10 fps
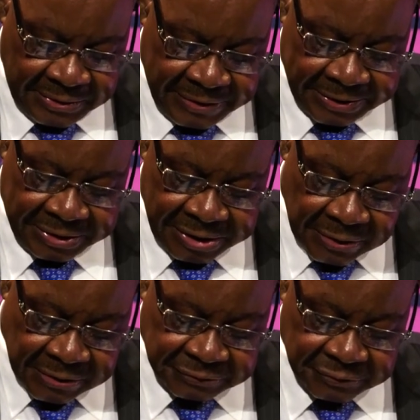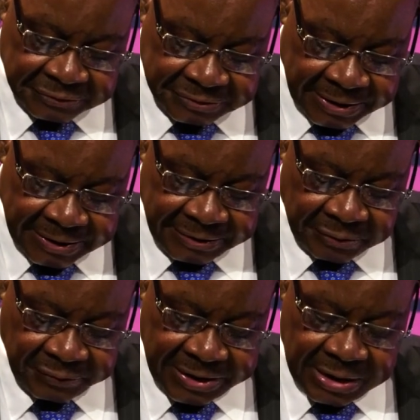that girls who strayed
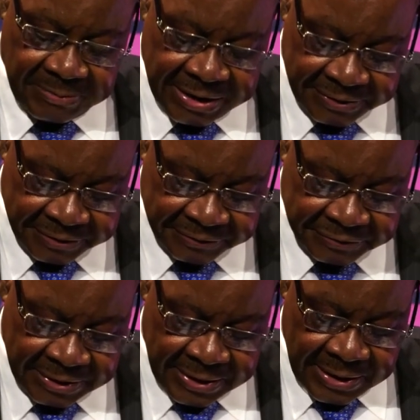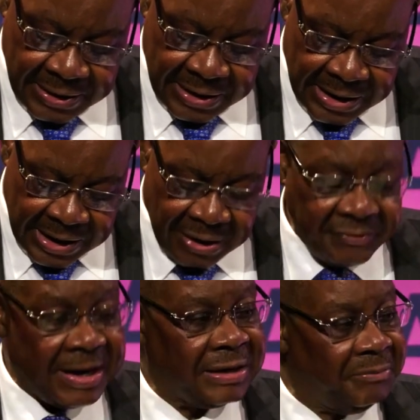into early marriages are
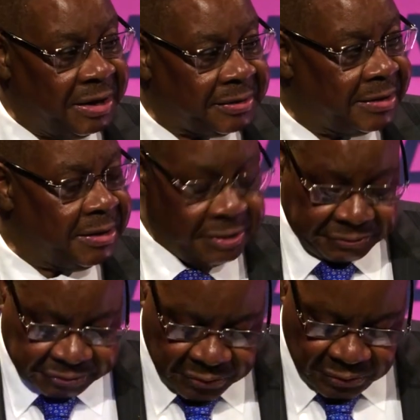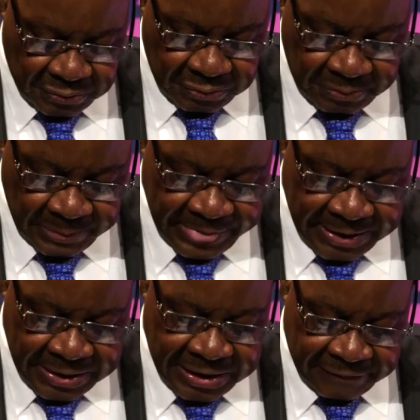readmitted into school.
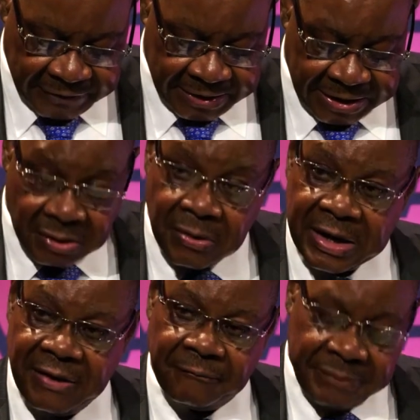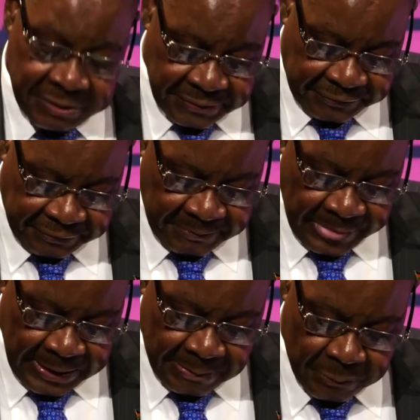If the girl gave birth,
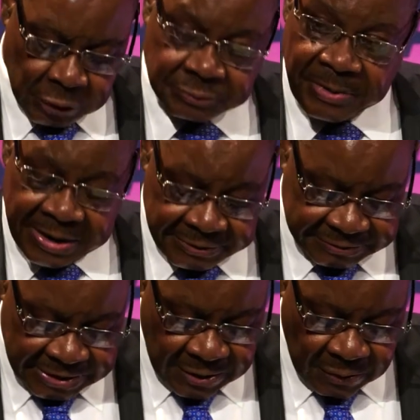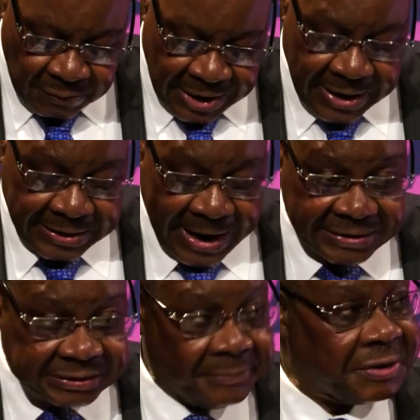most parents now
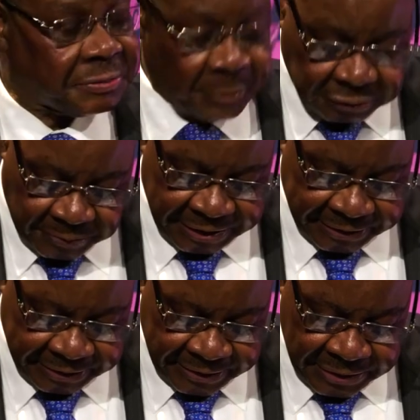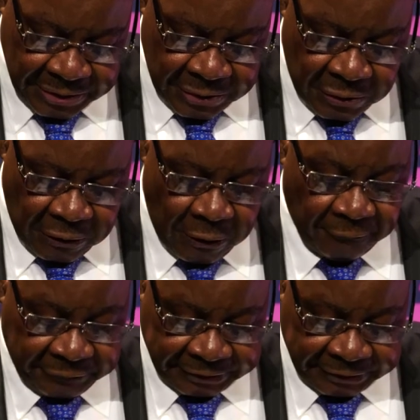accept responsibility of